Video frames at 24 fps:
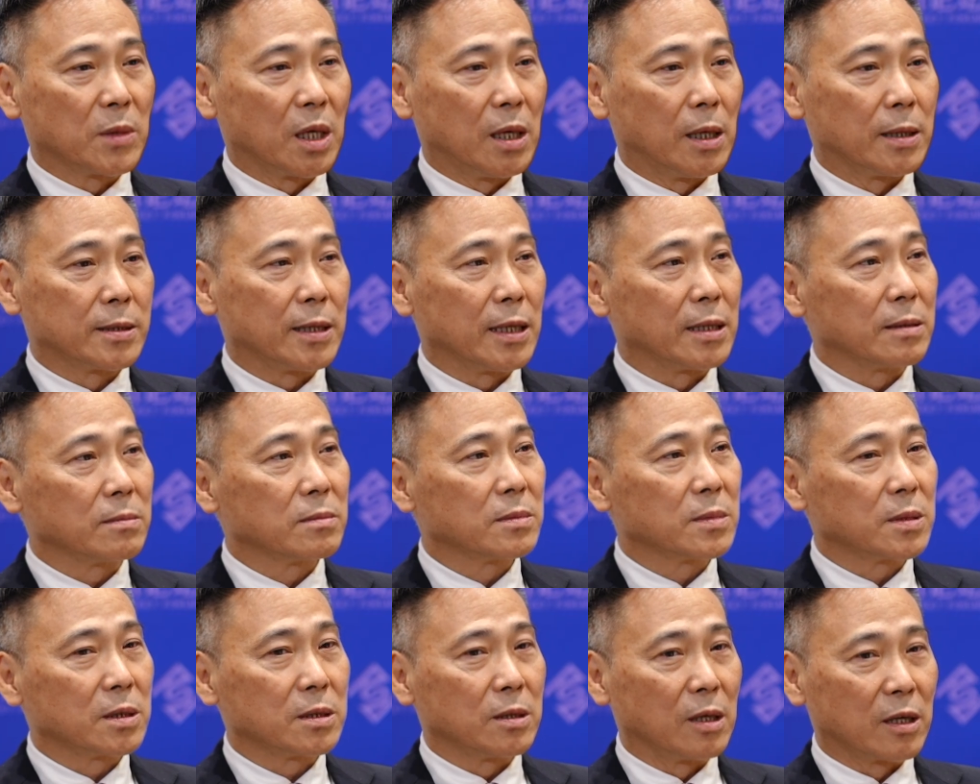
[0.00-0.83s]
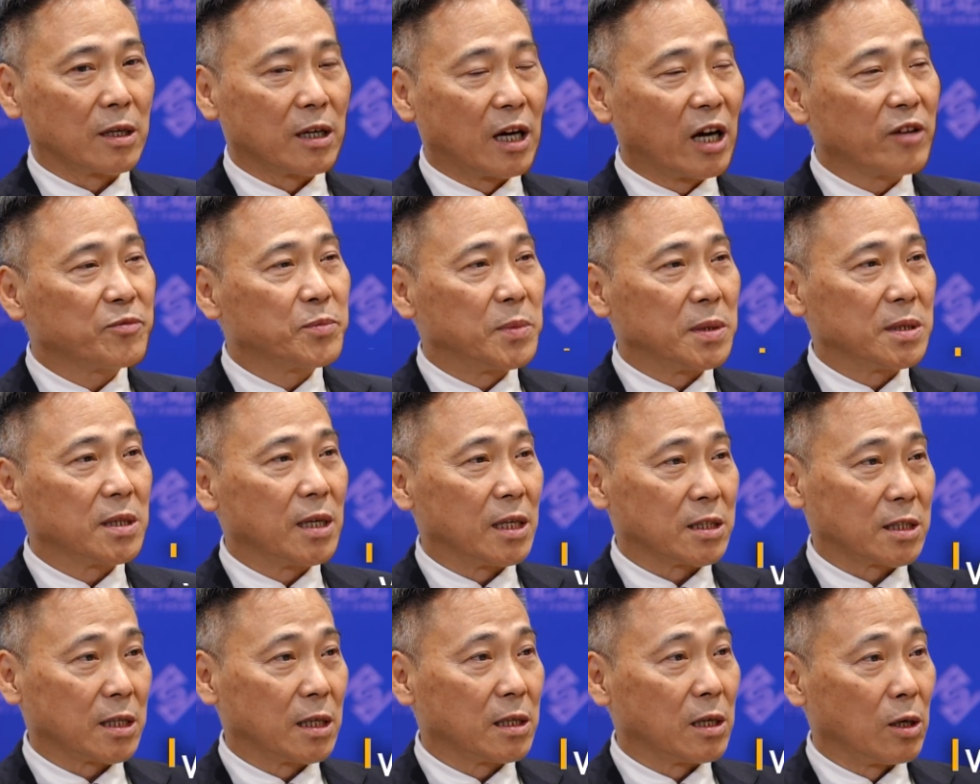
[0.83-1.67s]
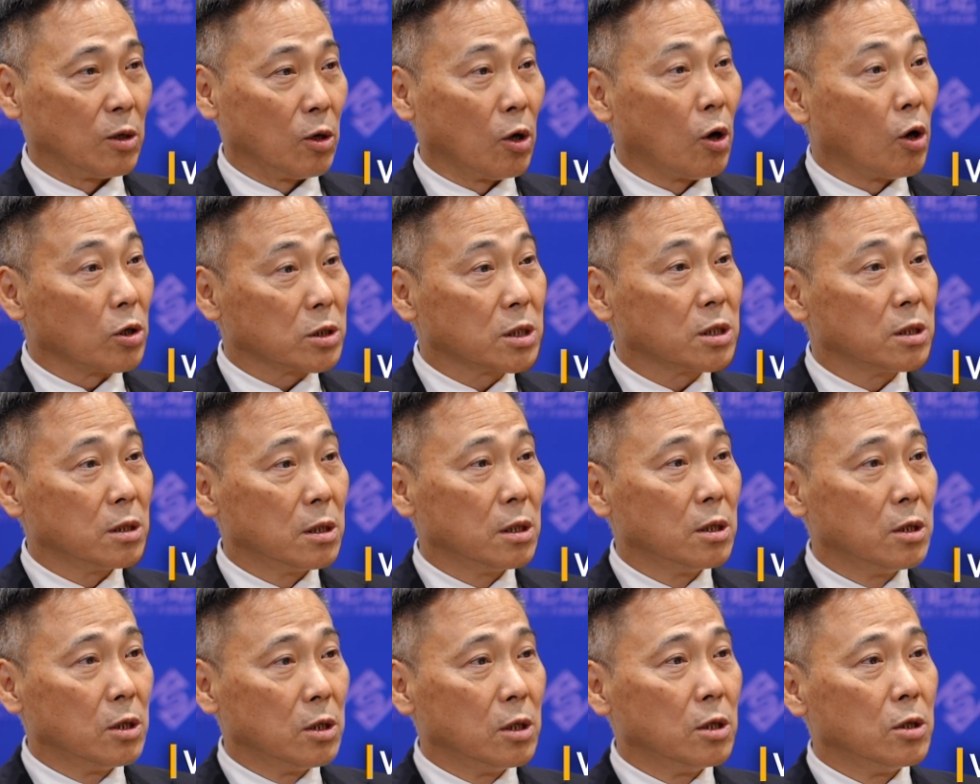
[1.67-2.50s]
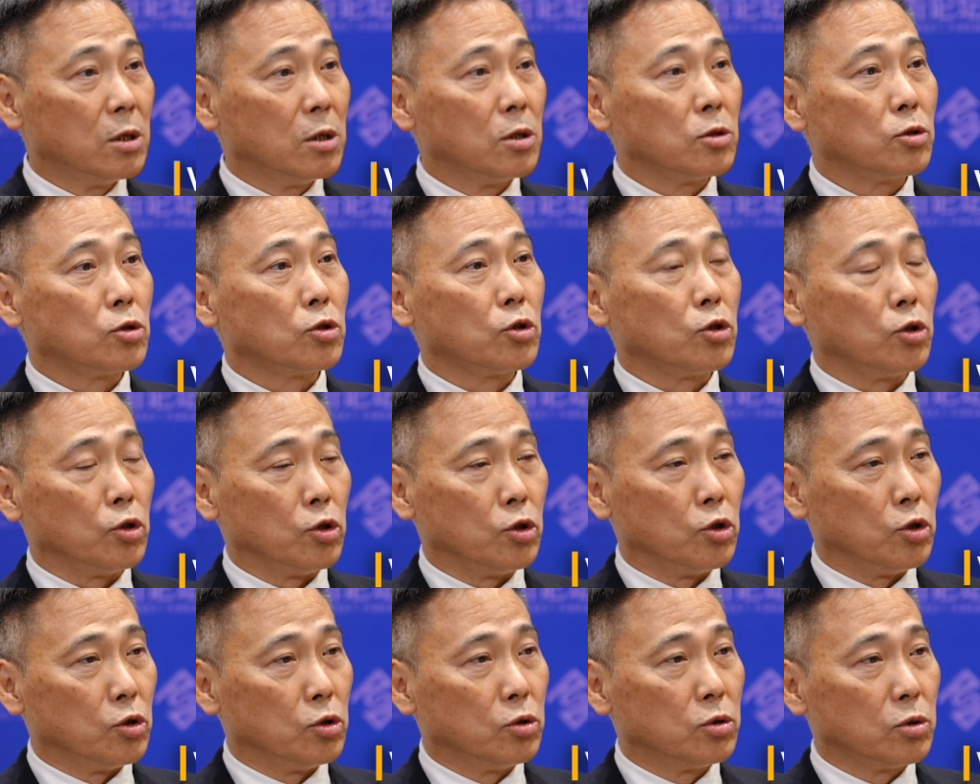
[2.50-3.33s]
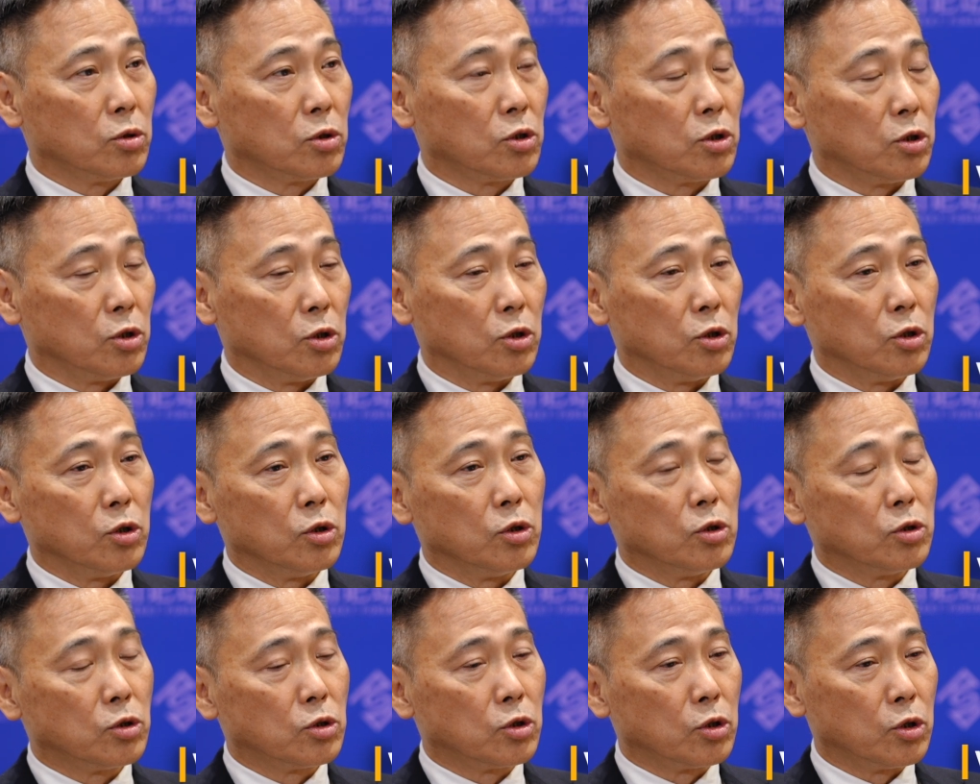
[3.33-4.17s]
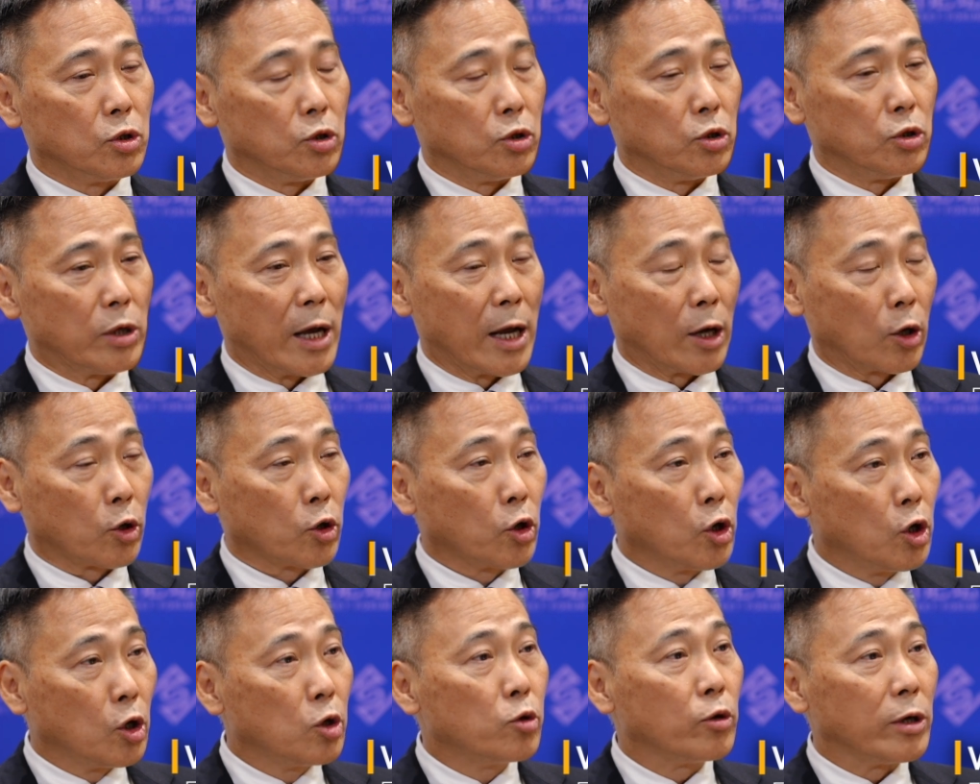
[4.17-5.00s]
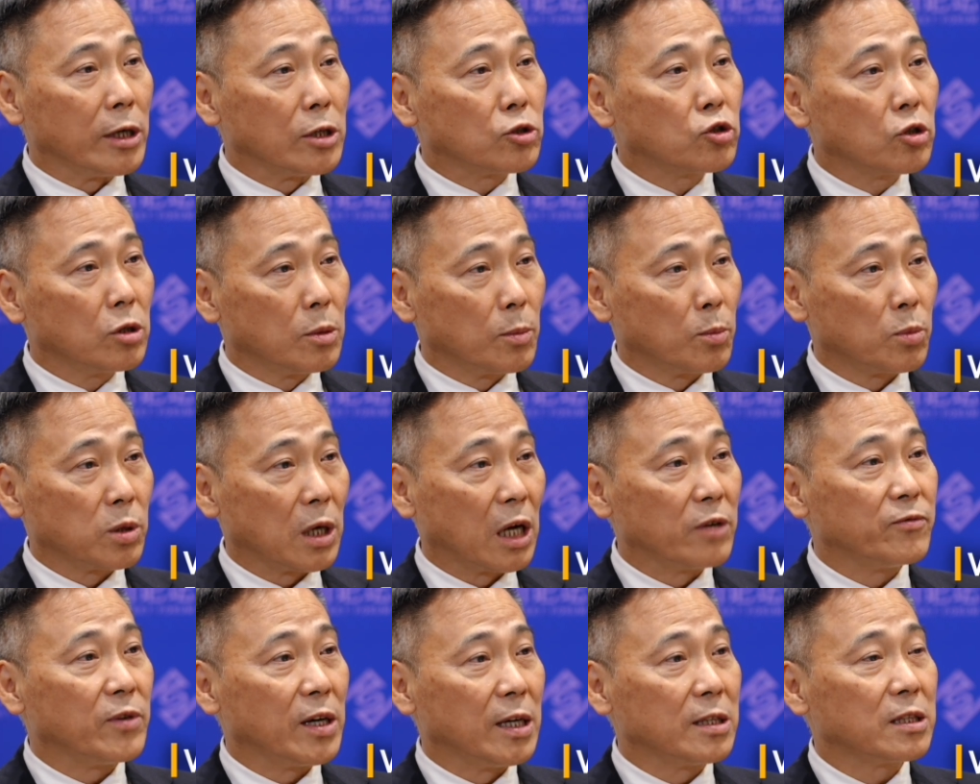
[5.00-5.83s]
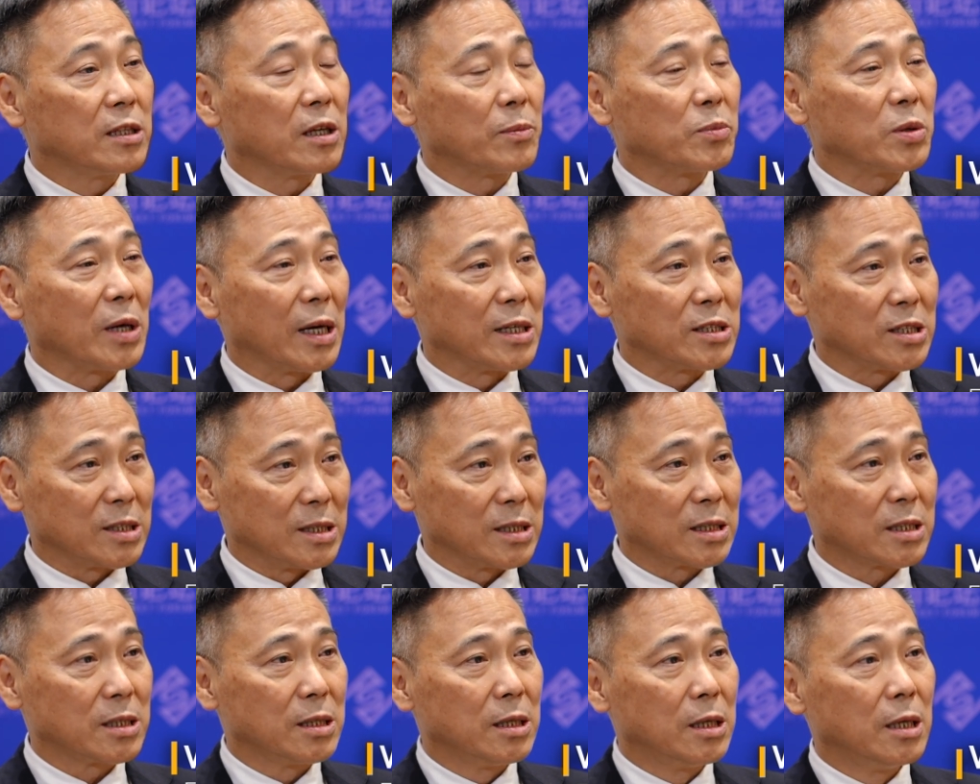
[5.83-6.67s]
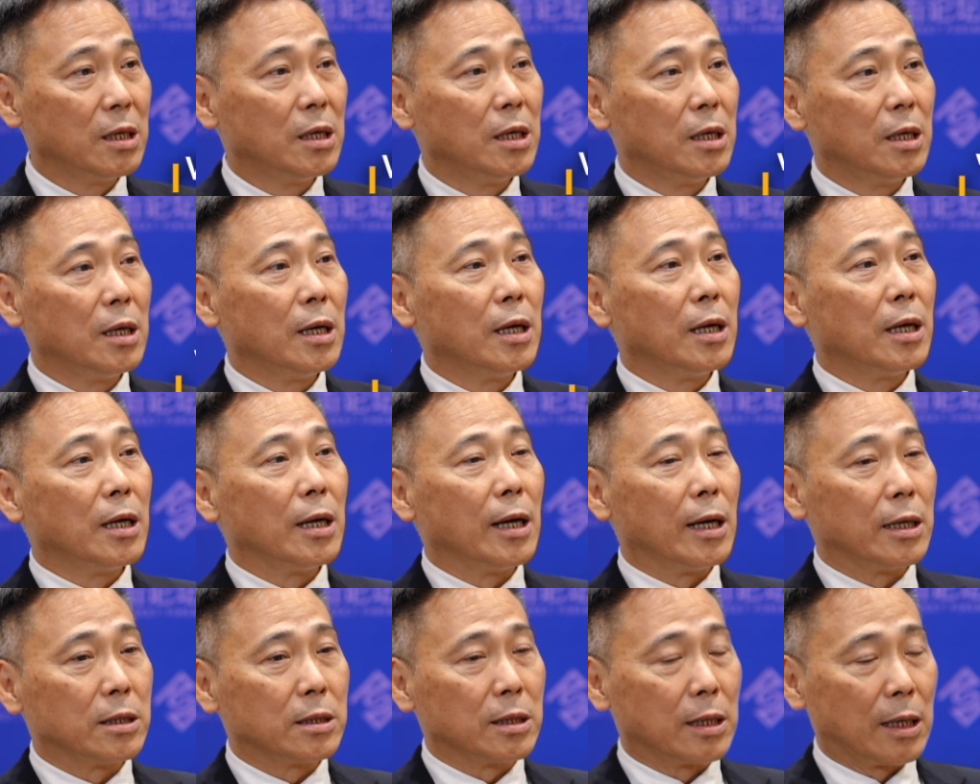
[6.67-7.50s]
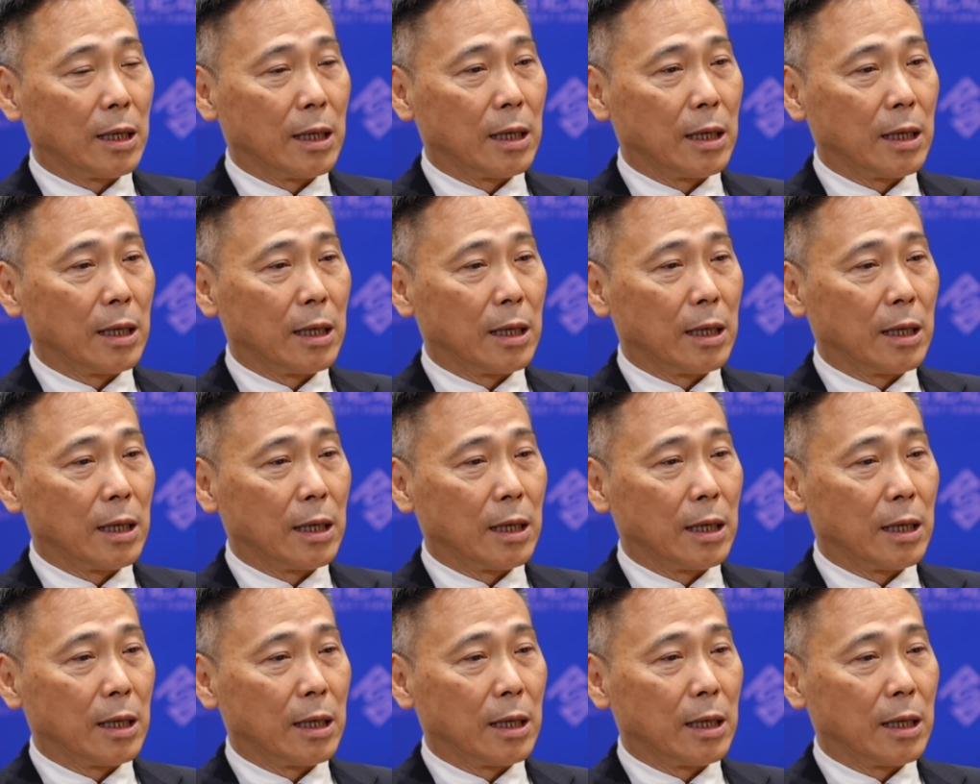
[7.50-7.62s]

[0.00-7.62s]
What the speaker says: I think the government has done a lot to encourage private enterprises, and